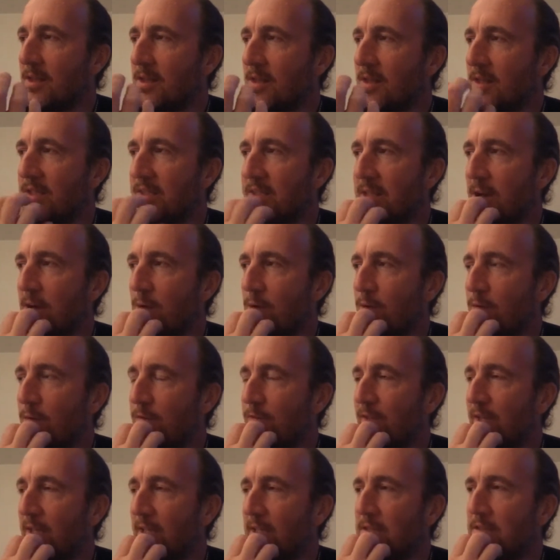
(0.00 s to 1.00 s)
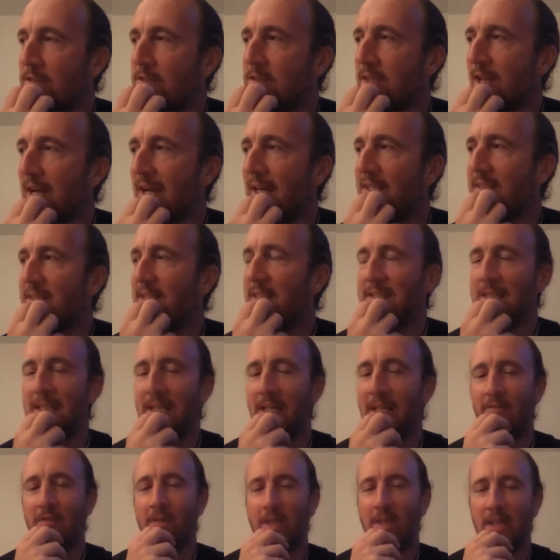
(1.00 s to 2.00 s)
self and accessing
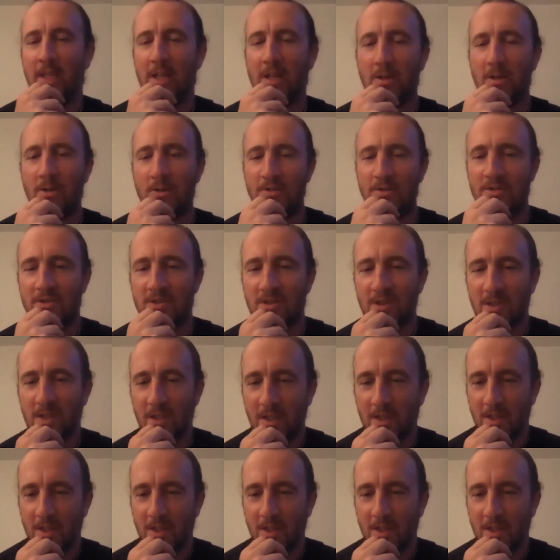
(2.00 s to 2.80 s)
everything else.